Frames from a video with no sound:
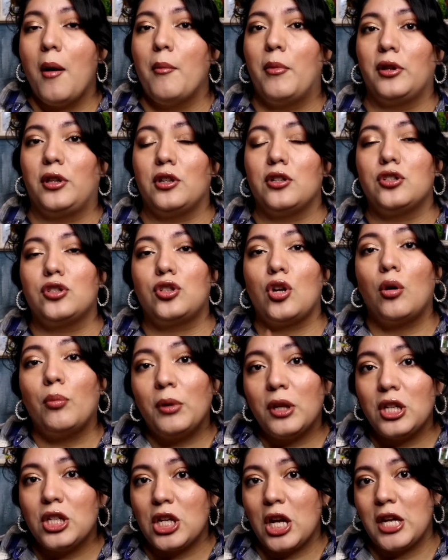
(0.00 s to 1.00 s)
But there's so
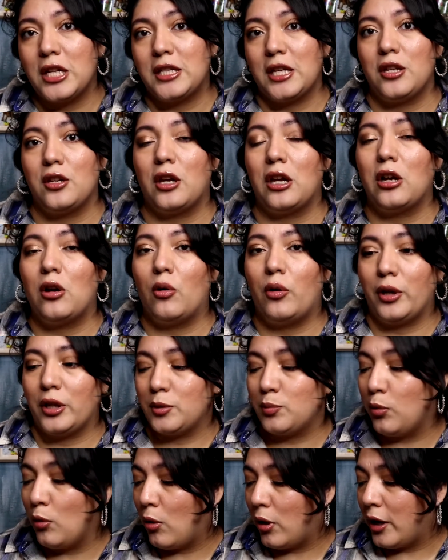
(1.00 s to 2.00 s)
many shades that you can go and
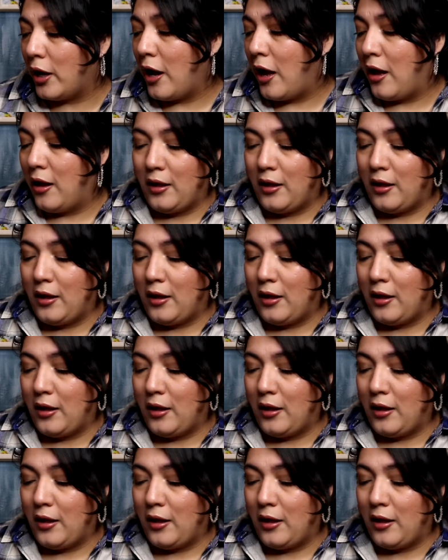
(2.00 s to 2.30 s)
explore.